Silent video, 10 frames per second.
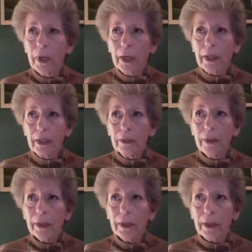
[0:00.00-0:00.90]
And in
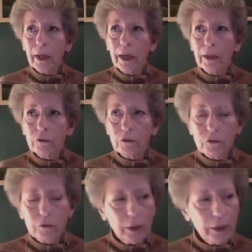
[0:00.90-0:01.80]
that unconscious
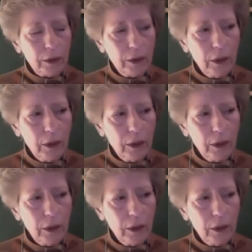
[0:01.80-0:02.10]
state,